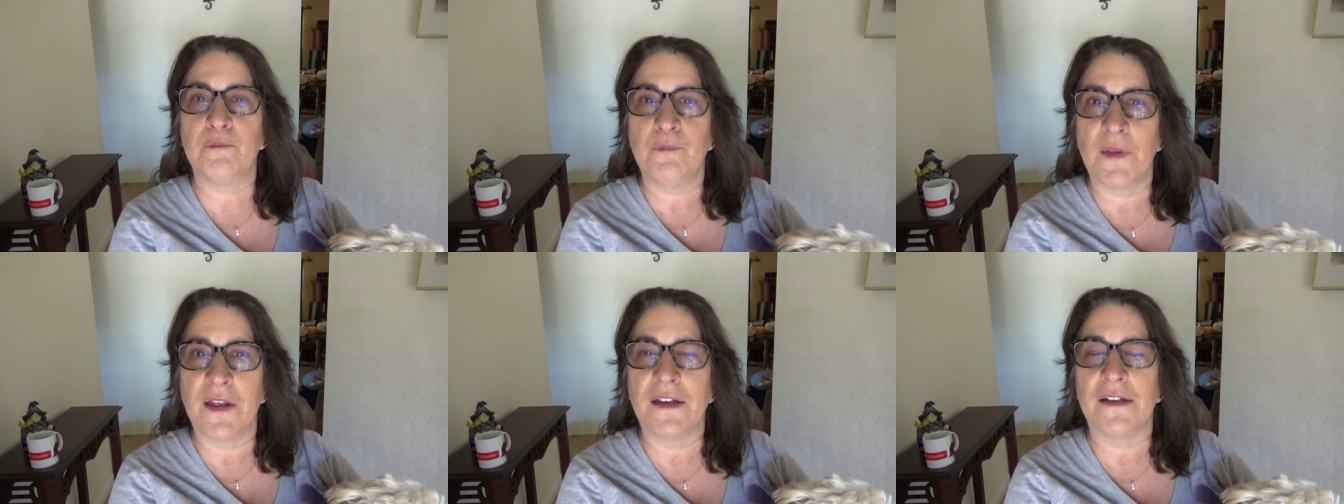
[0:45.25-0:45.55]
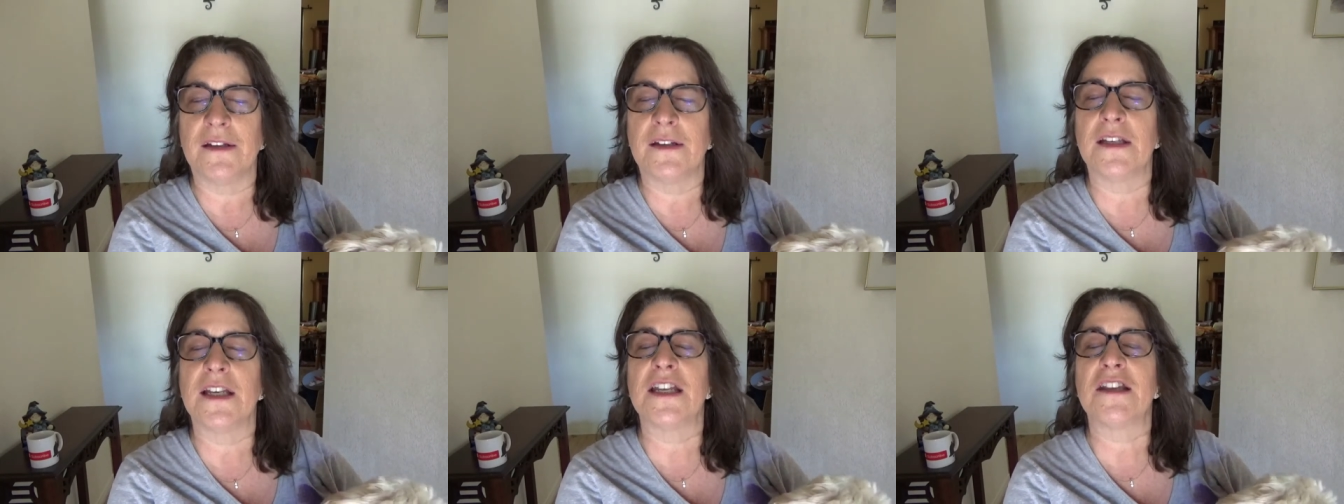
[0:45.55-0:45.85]

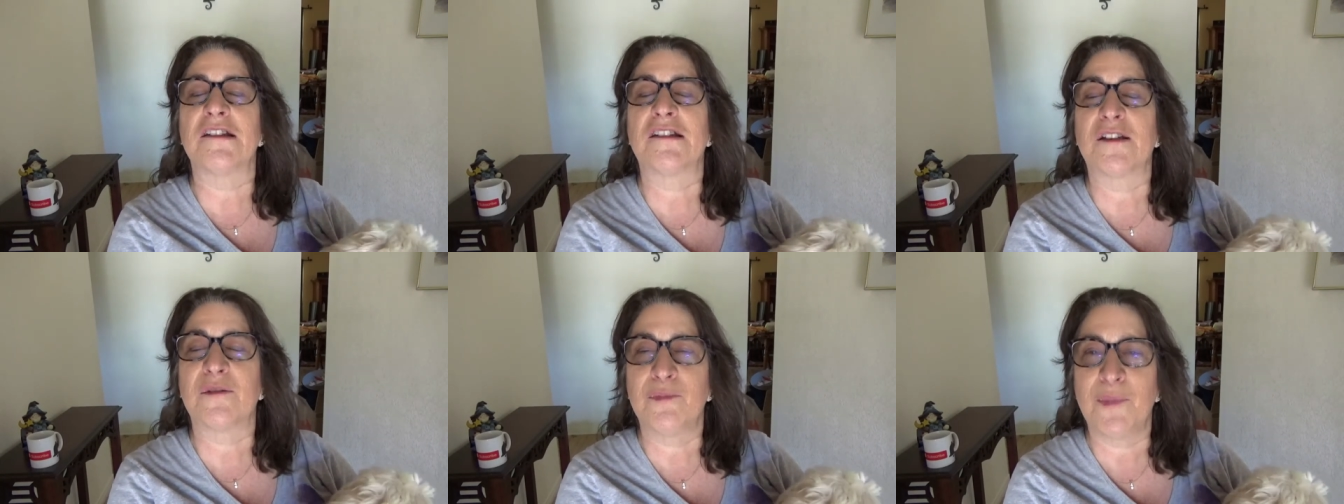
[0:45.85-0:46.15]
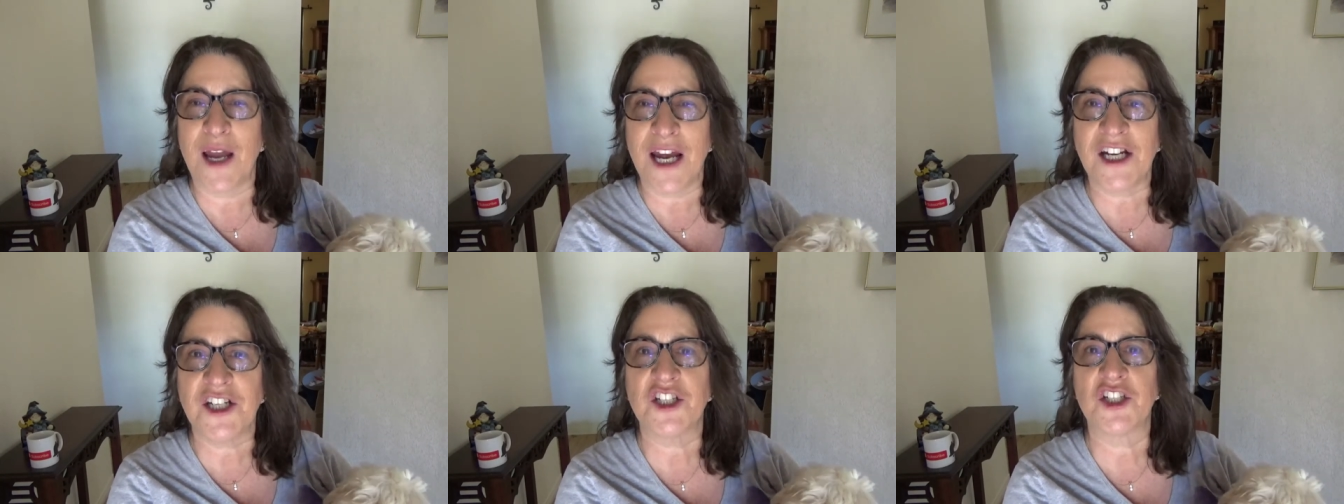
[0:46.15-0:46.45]

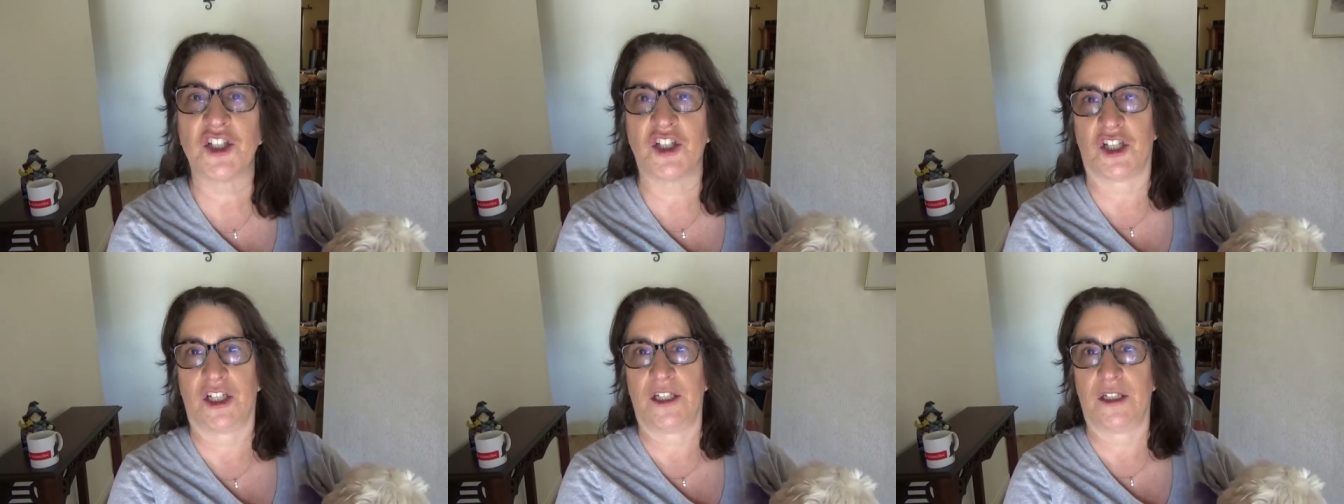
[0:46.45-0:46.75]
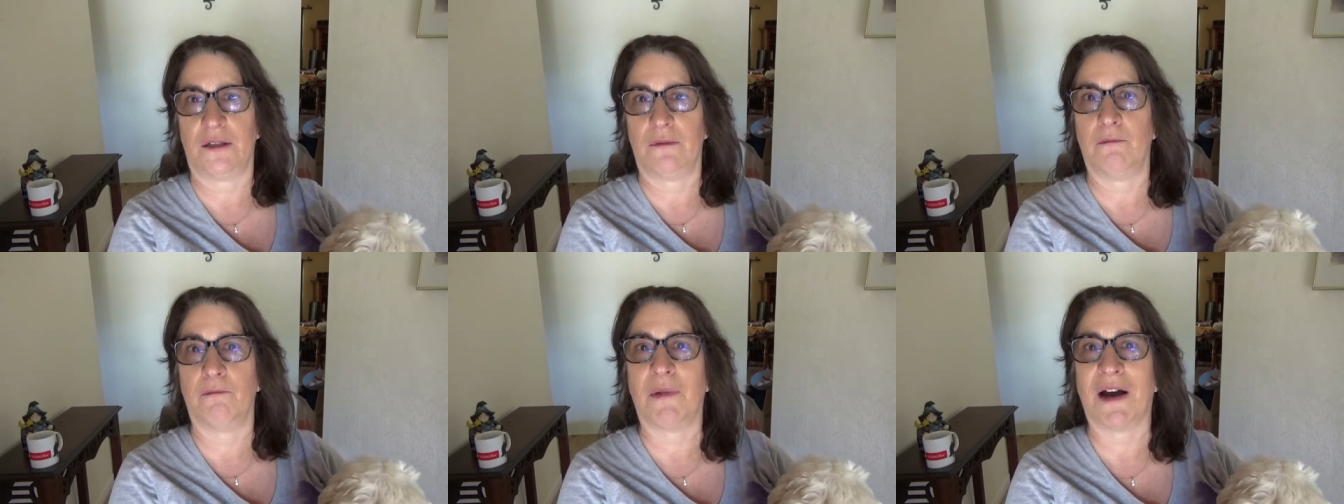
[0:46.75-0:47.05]

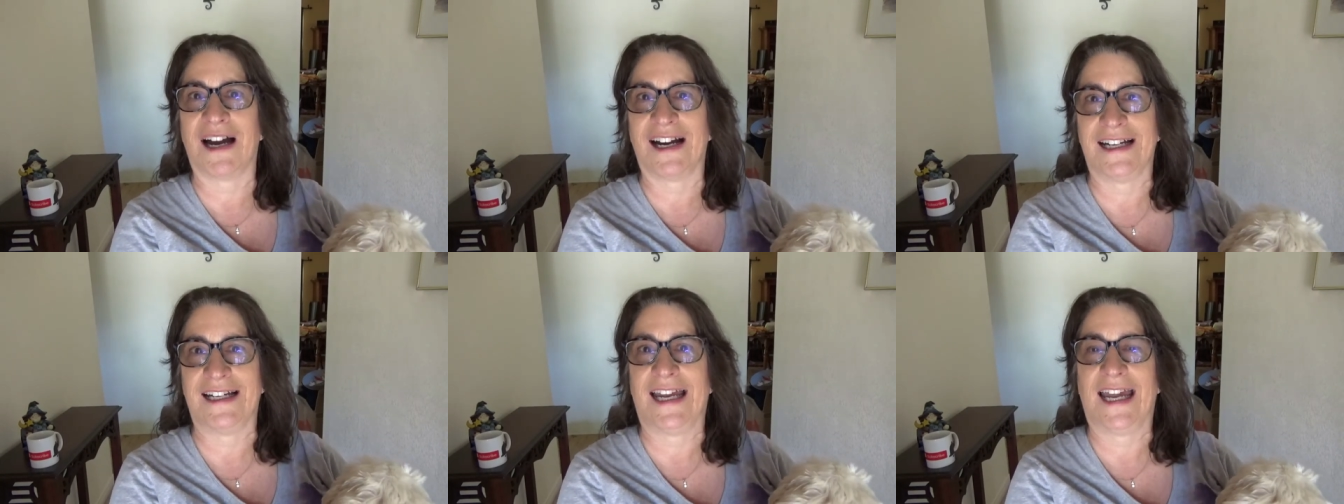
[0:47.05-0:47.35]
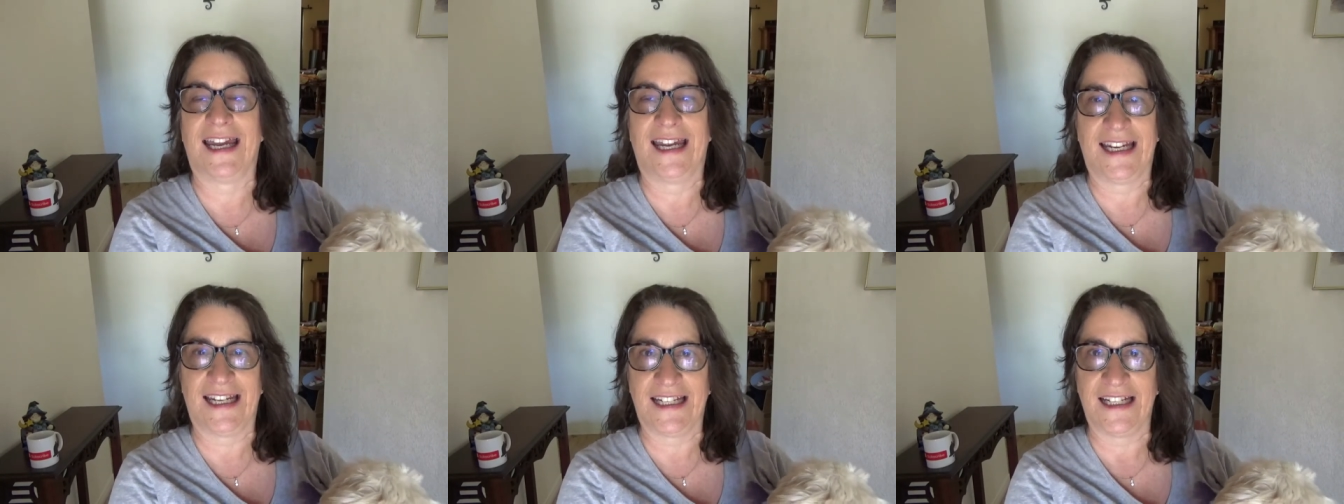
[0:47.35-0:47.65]
inspection by
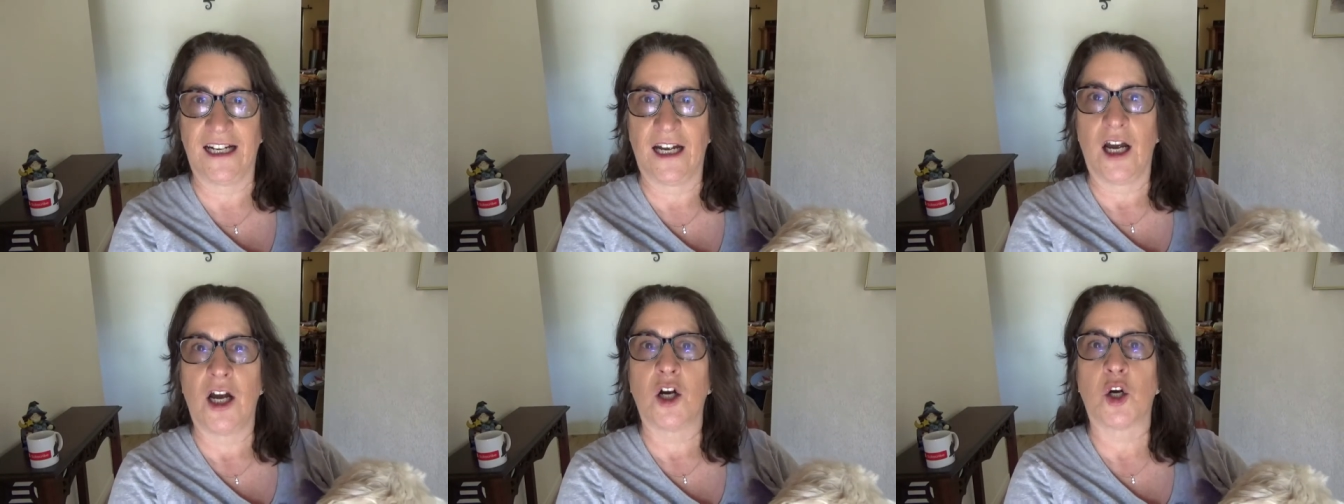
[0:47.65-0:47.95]
a